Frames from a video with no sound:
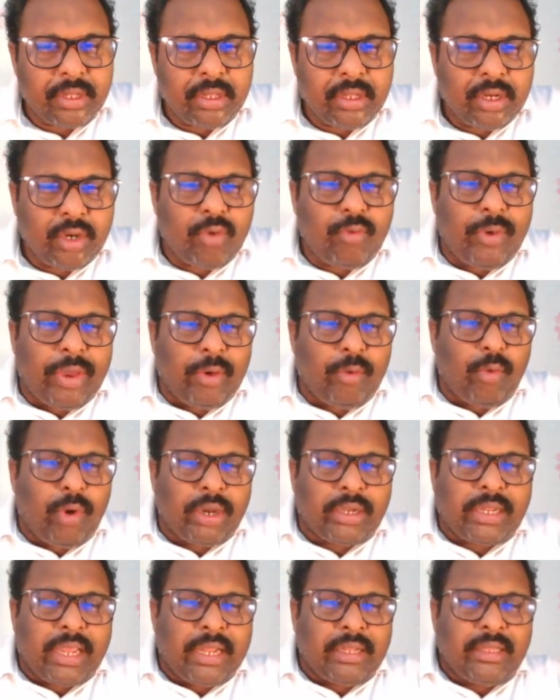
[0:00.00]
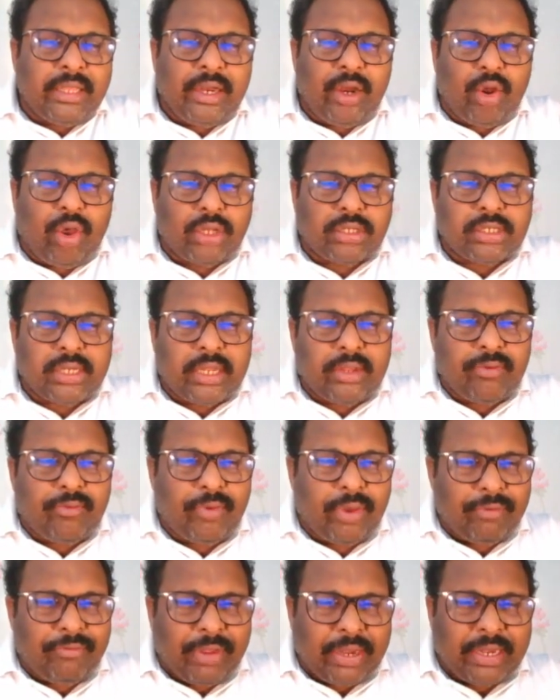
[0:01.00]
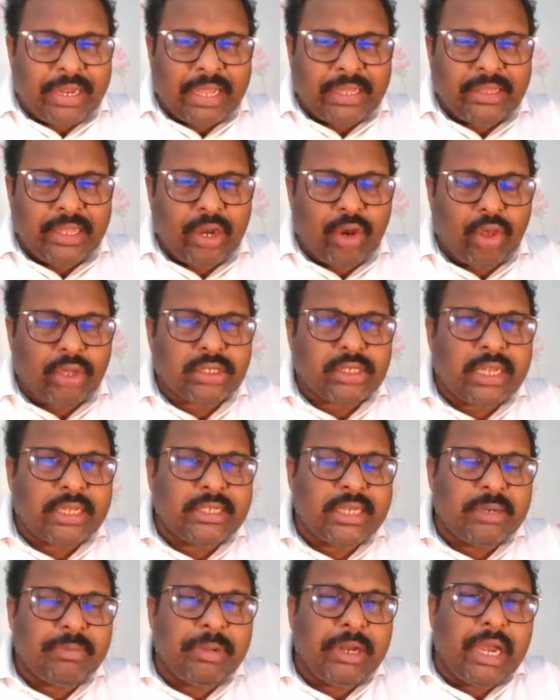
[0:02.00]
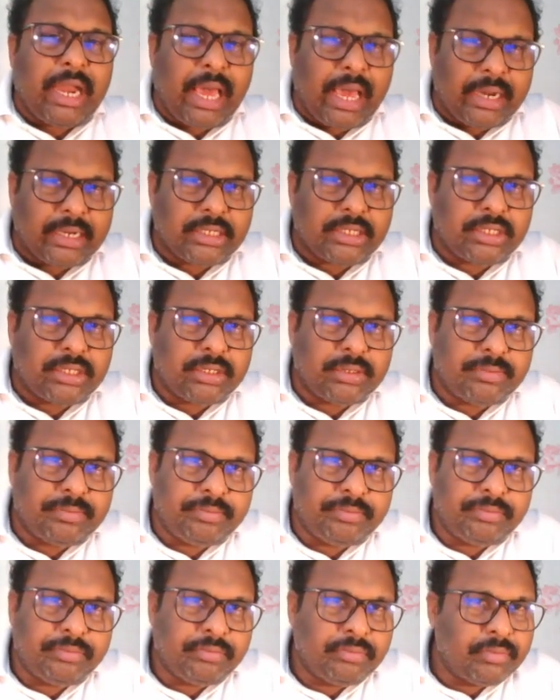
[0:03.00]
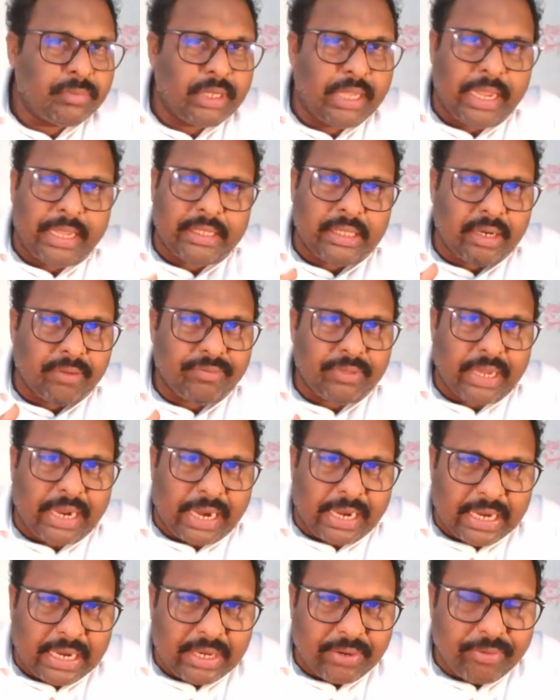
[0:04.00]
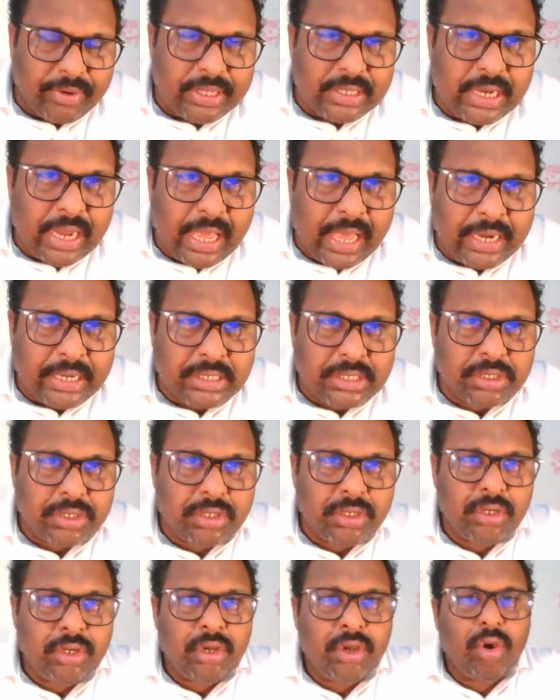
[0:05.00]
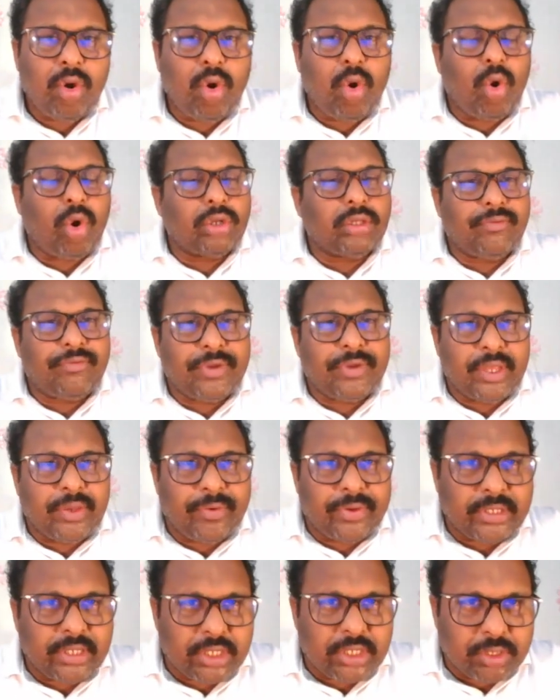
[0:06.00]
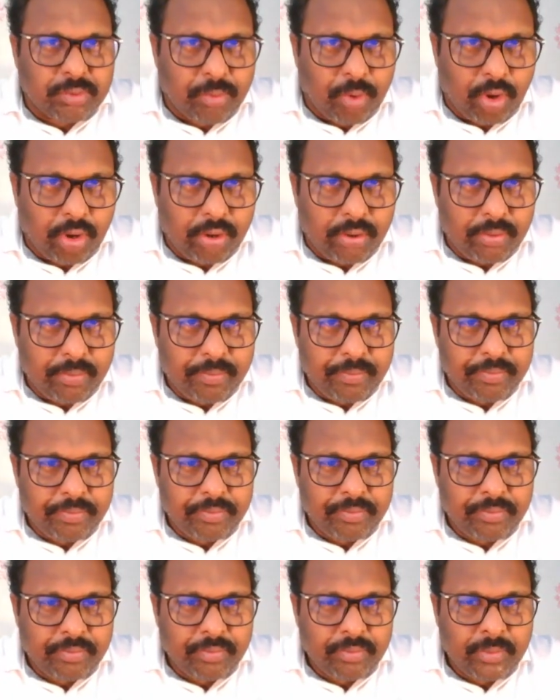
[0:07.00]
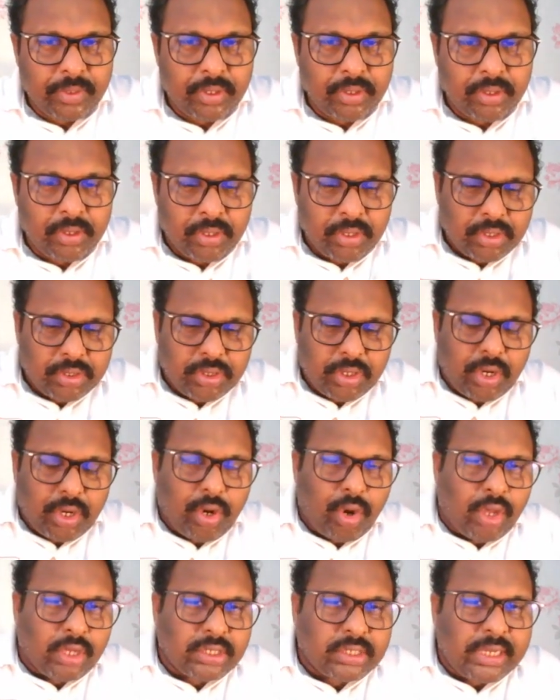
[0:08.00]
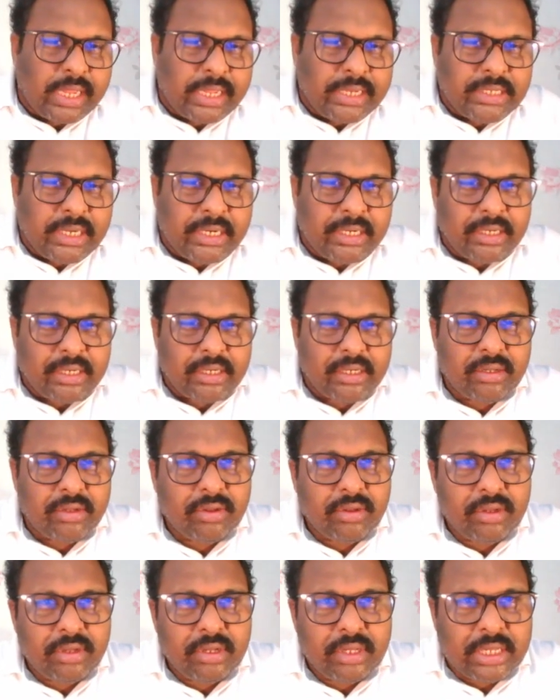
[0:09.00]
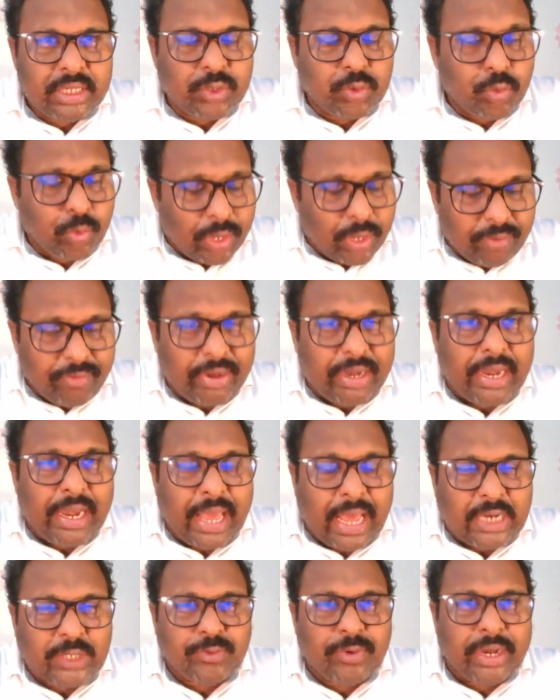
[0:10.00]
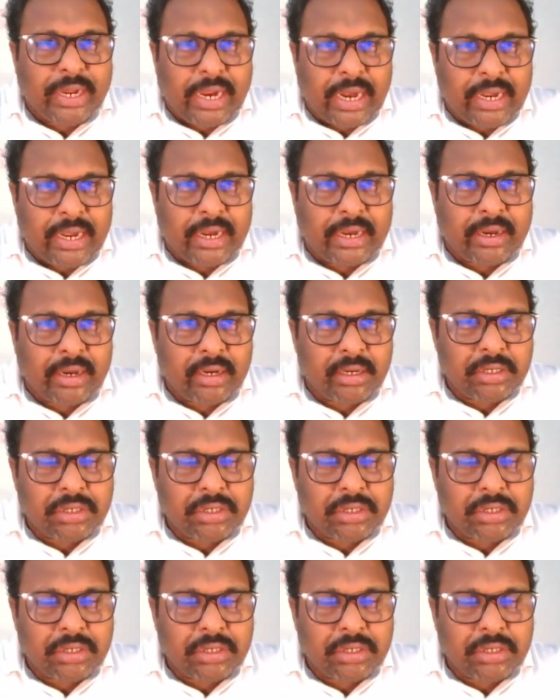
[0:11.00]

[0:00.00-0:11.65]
Now, when can the loss tangent be large? Either if the conductivity is large or the frequency is small. So loss tangent is very, very large for a conductor.